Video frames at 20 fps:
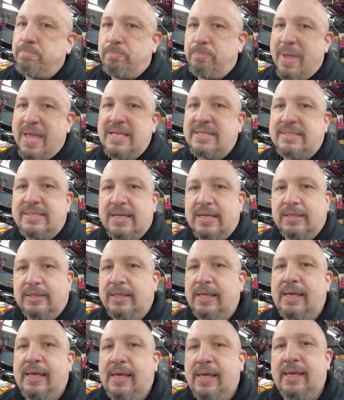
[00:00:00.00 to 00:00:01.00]

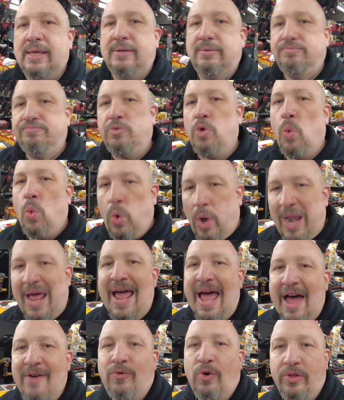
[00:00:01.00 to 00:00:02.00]
Basically, what
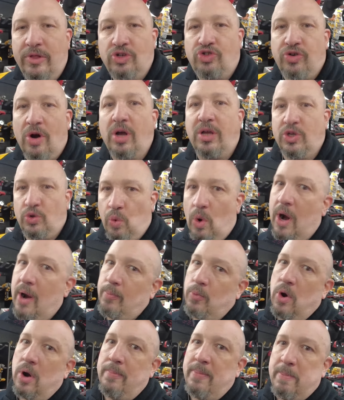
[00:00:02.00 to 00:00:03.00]
I have on the truck is what
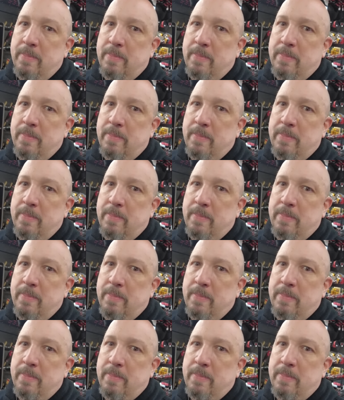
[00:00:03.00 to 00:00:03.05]
I'm going to